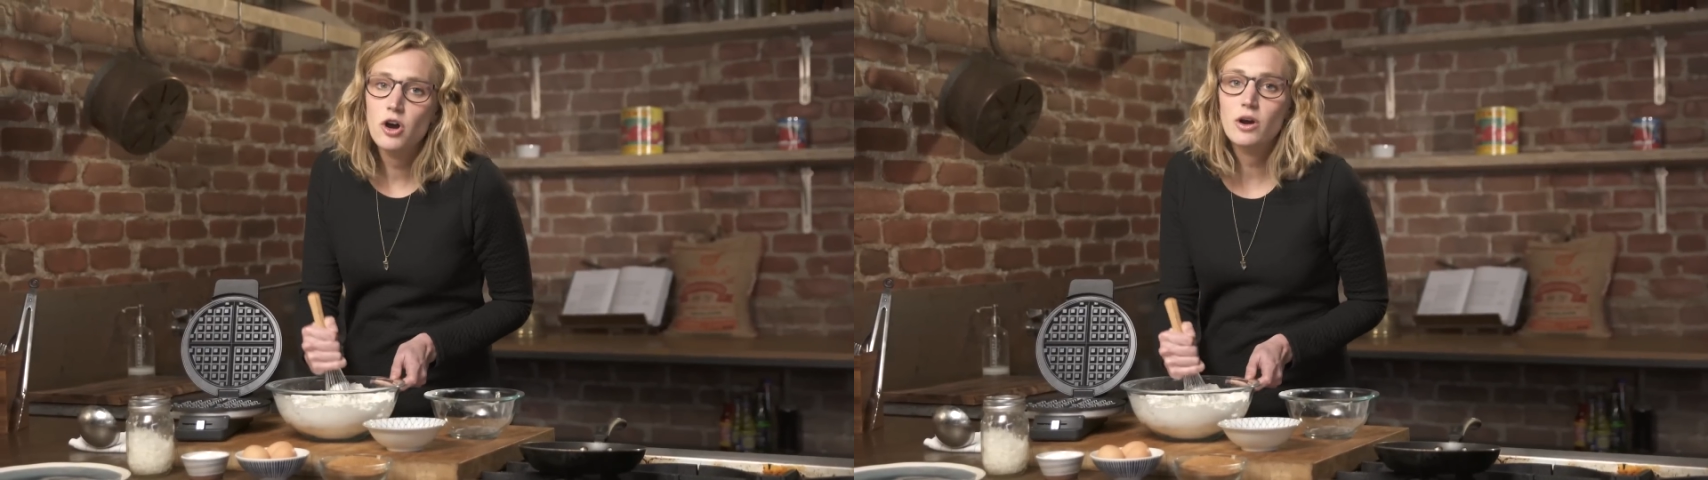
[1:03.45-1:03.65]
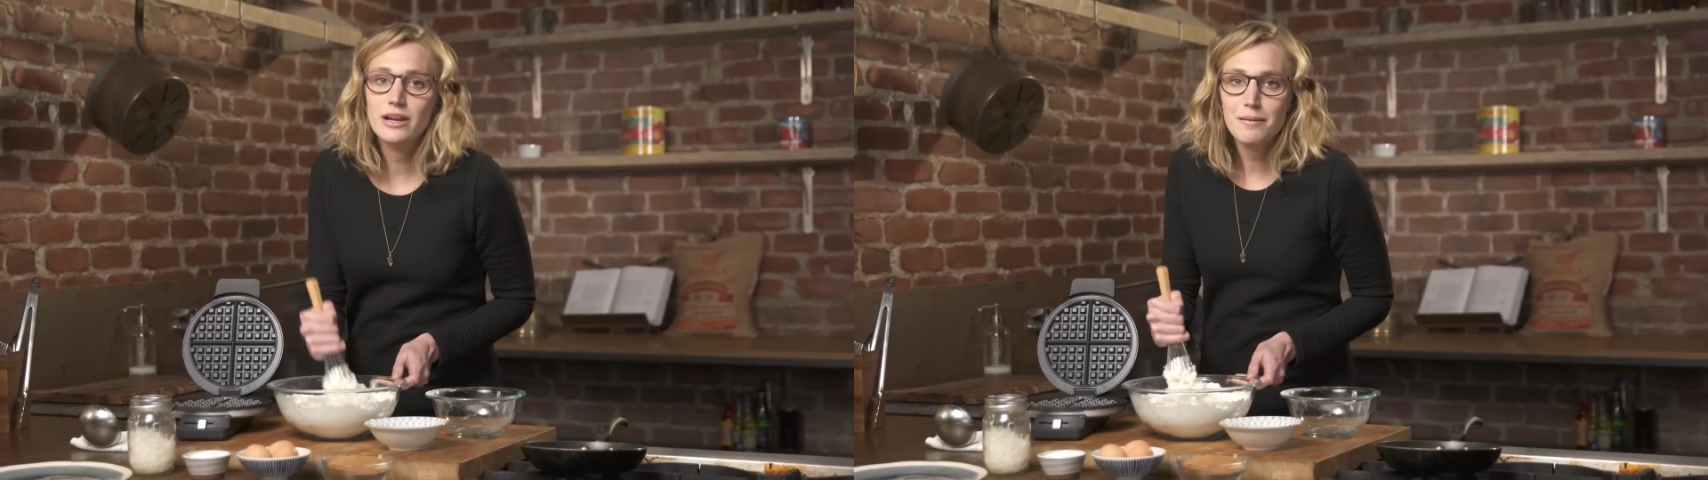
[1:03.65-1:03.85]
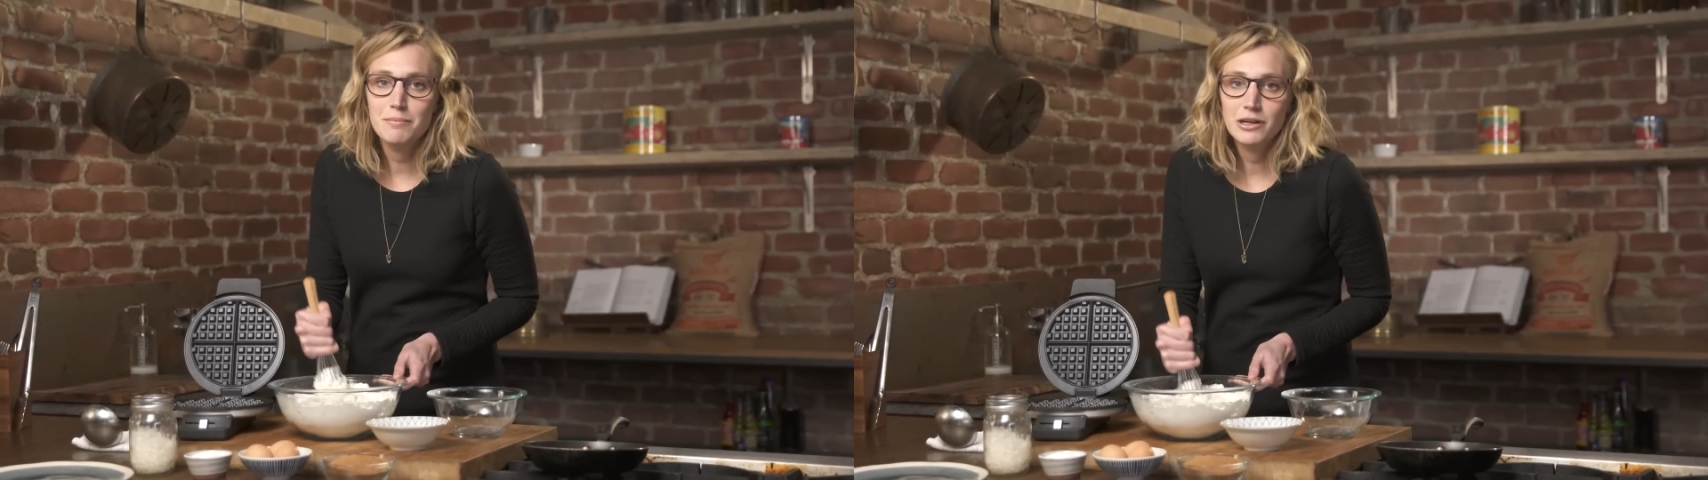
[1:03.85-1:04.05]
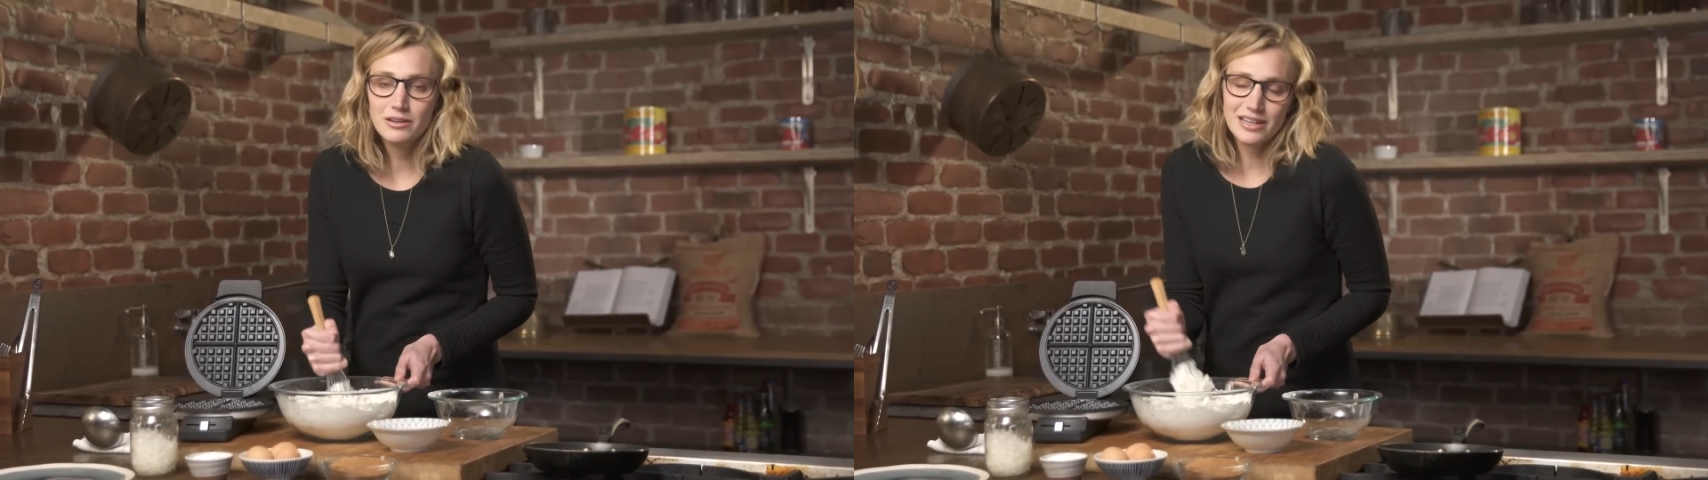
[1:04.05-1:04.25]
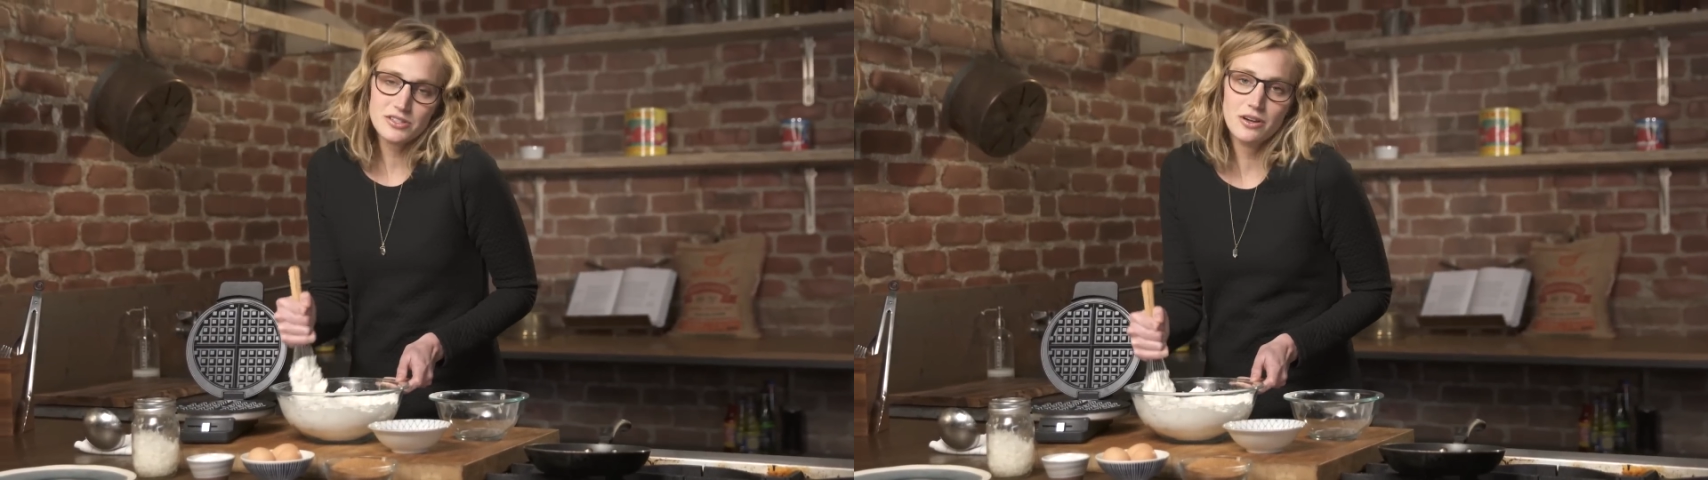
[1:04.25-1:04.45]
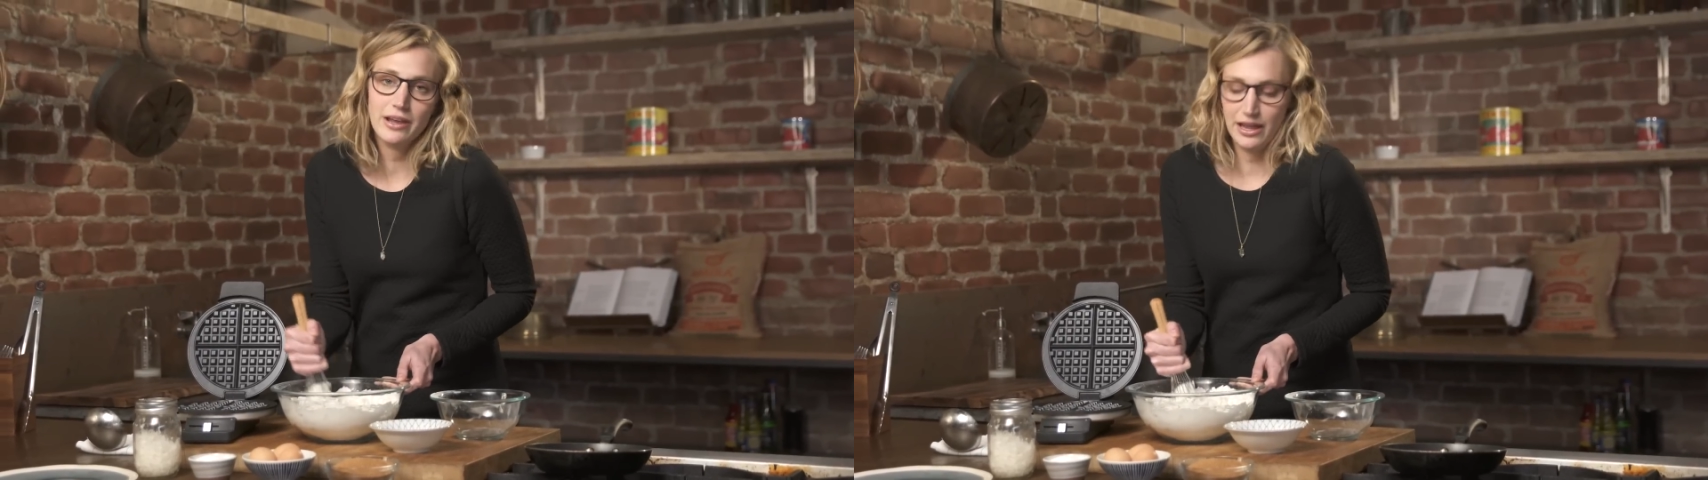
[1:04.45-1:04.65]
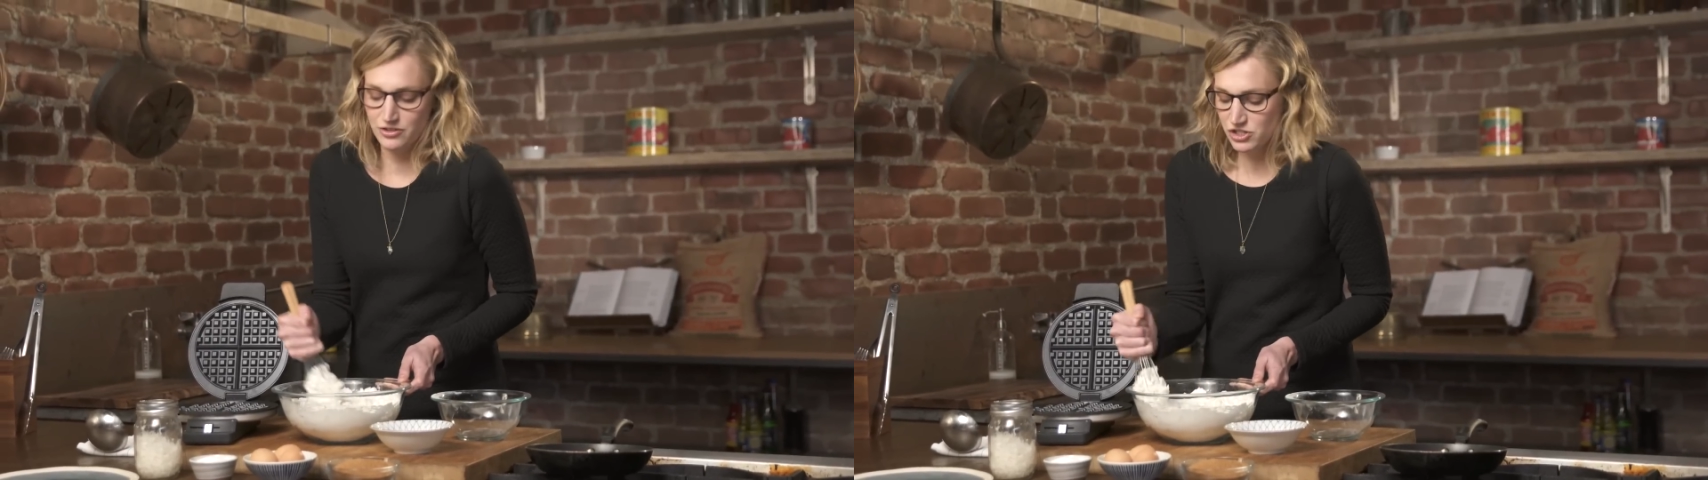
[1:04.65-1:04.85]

coconut milk, it's okay.